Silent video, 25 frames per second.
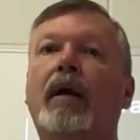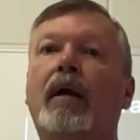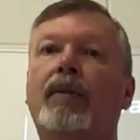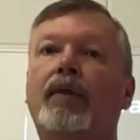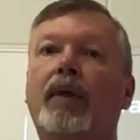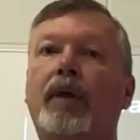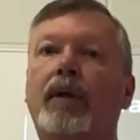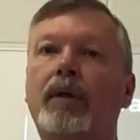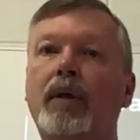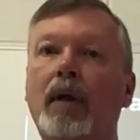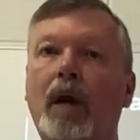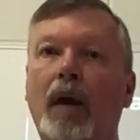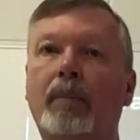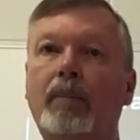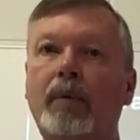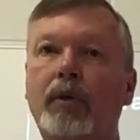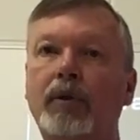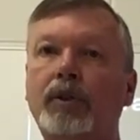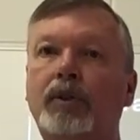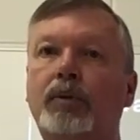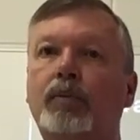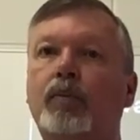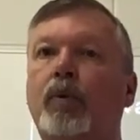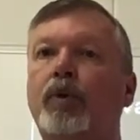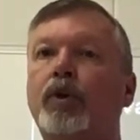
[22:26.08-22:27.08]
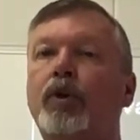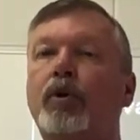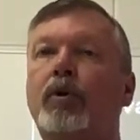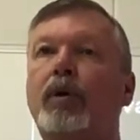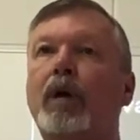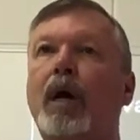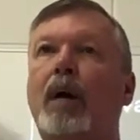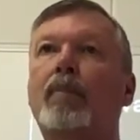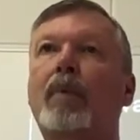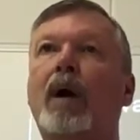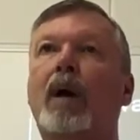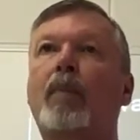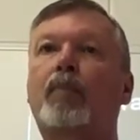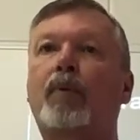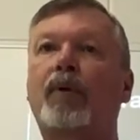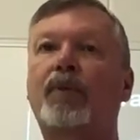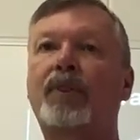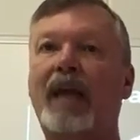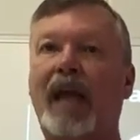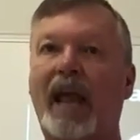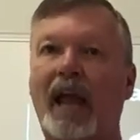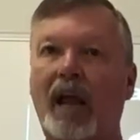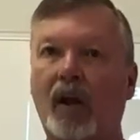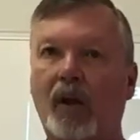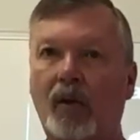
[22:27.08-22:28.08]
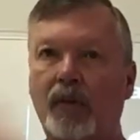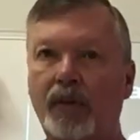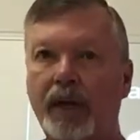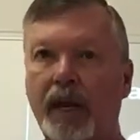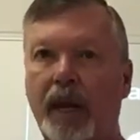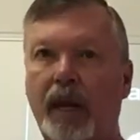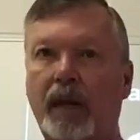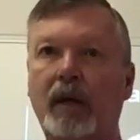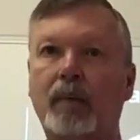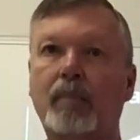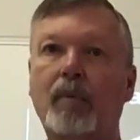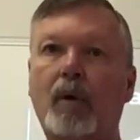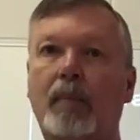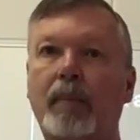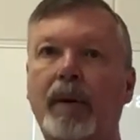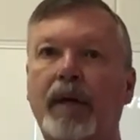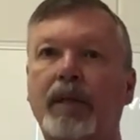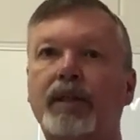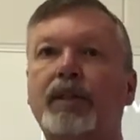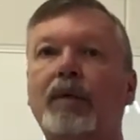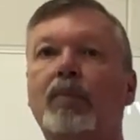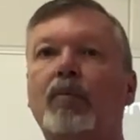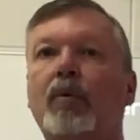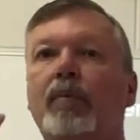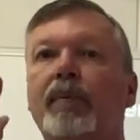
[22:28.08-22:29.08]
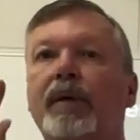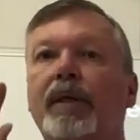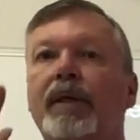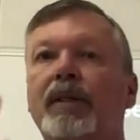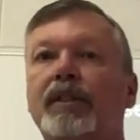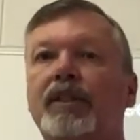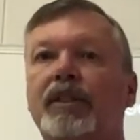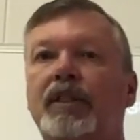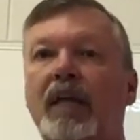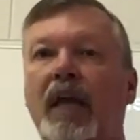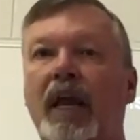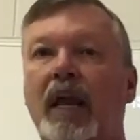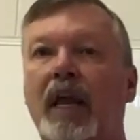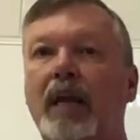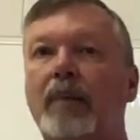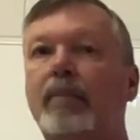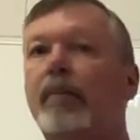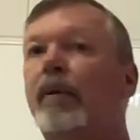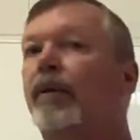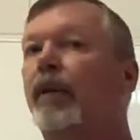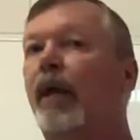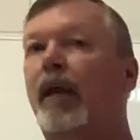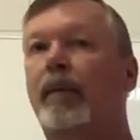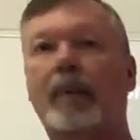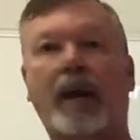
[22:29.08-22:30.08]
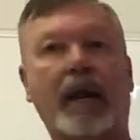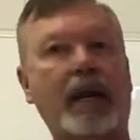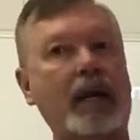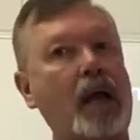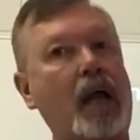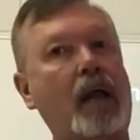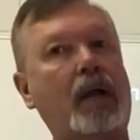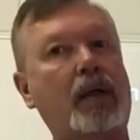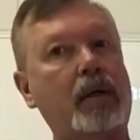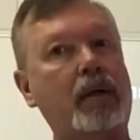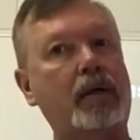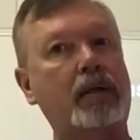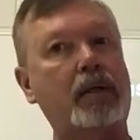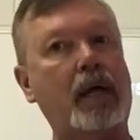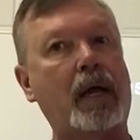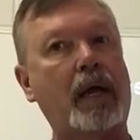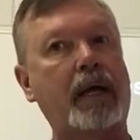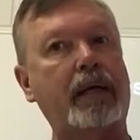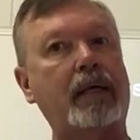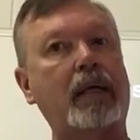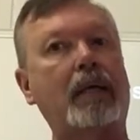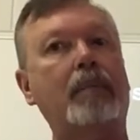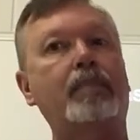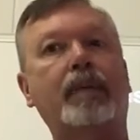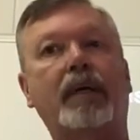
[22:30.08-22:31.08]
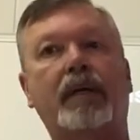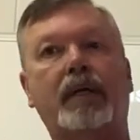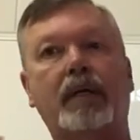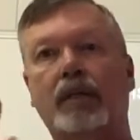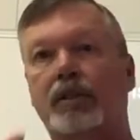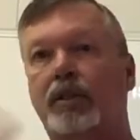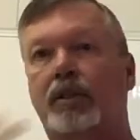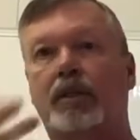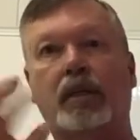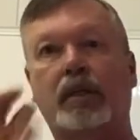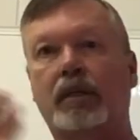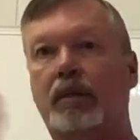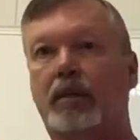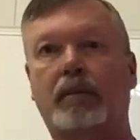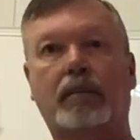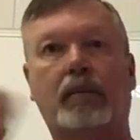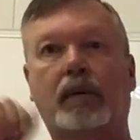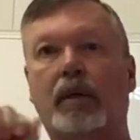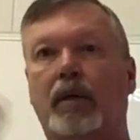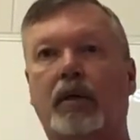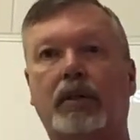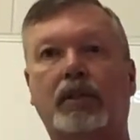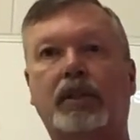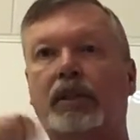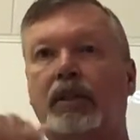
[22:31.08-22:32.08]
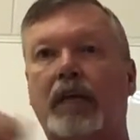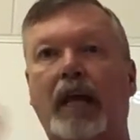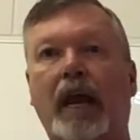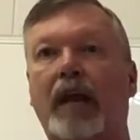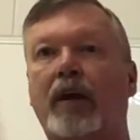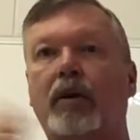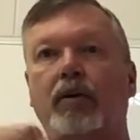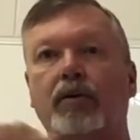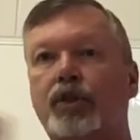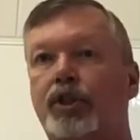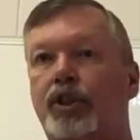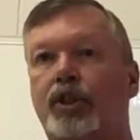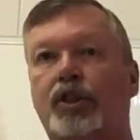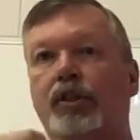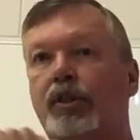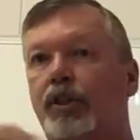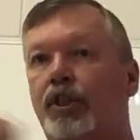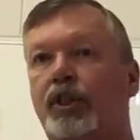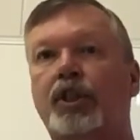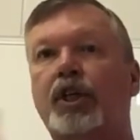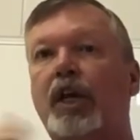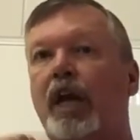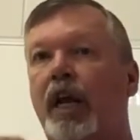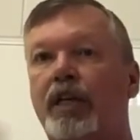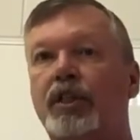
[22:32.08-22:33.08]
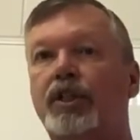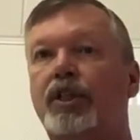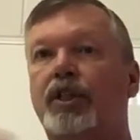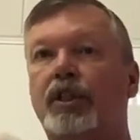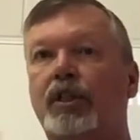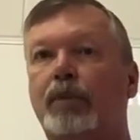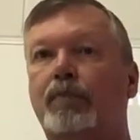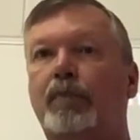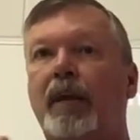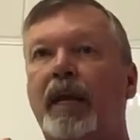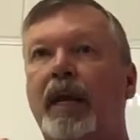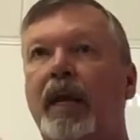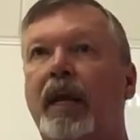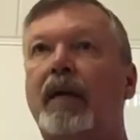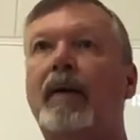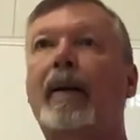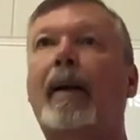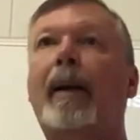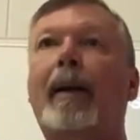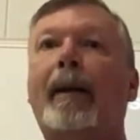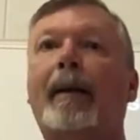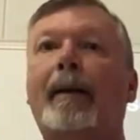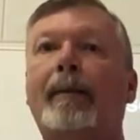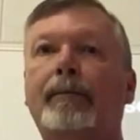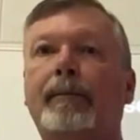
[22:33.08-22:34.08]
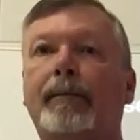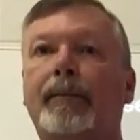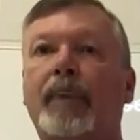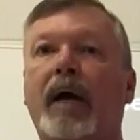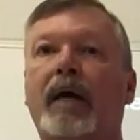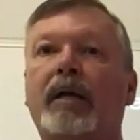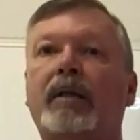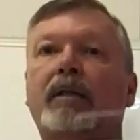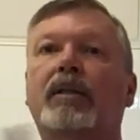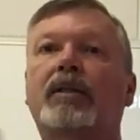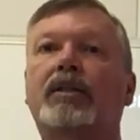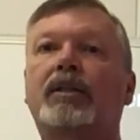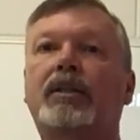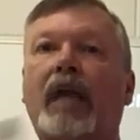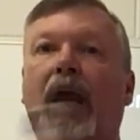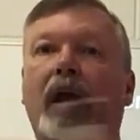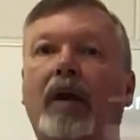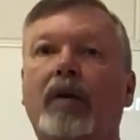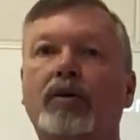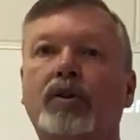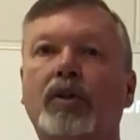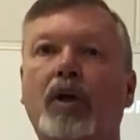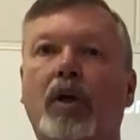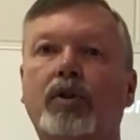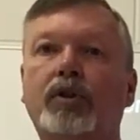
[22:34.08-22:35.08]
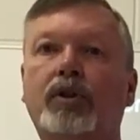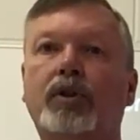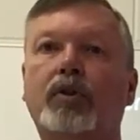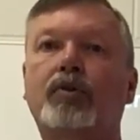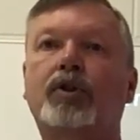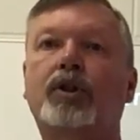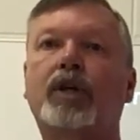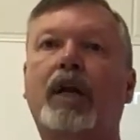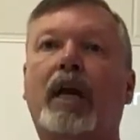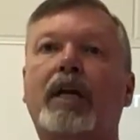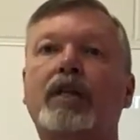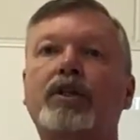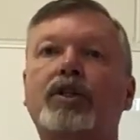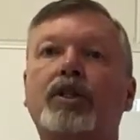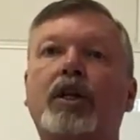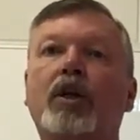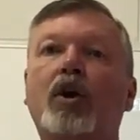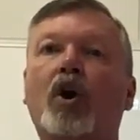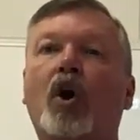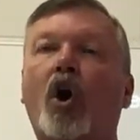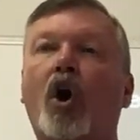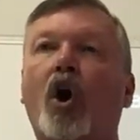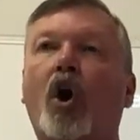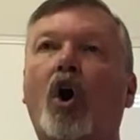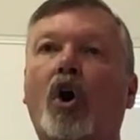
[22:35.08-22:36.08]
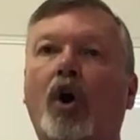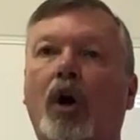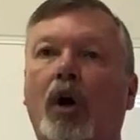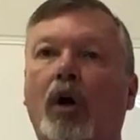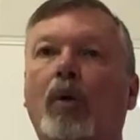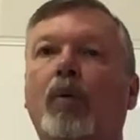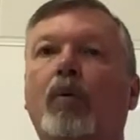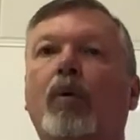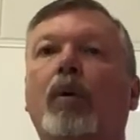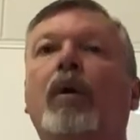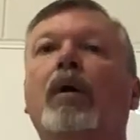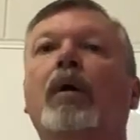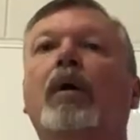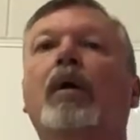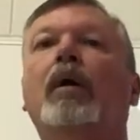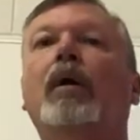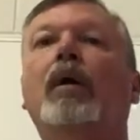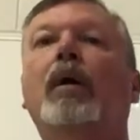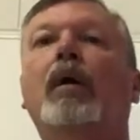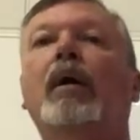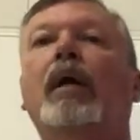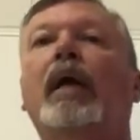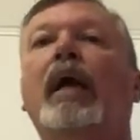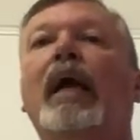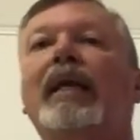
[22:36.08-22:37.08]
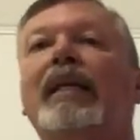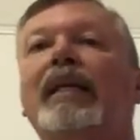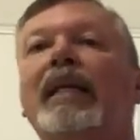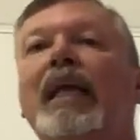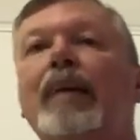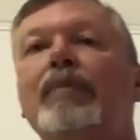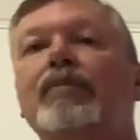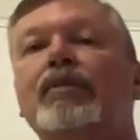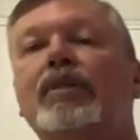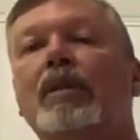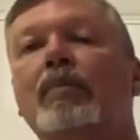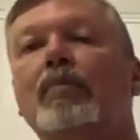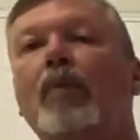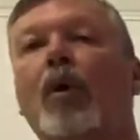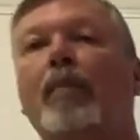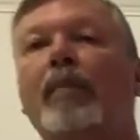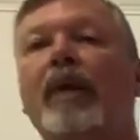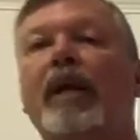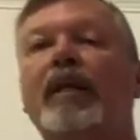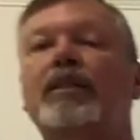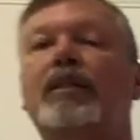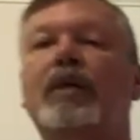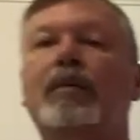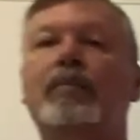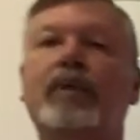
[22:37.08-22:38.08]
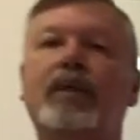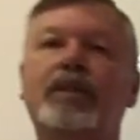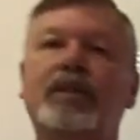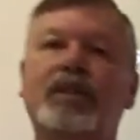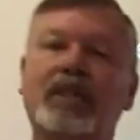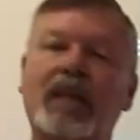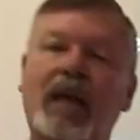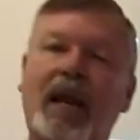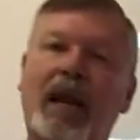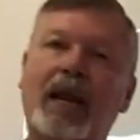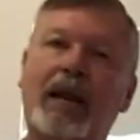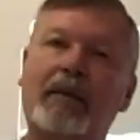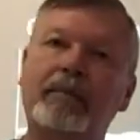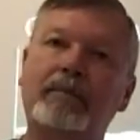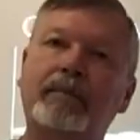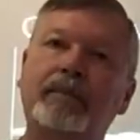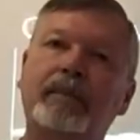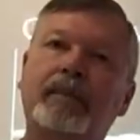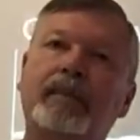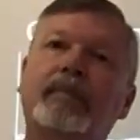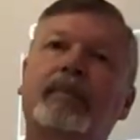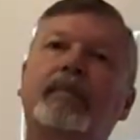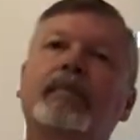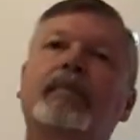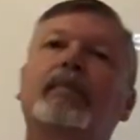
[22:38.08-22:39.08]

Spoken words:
The numbers, when you come up with L, the angular momentum will be the same. They may not look like it because the skater's changing speed, but the skater's also changing r. It keeps the momentum the same,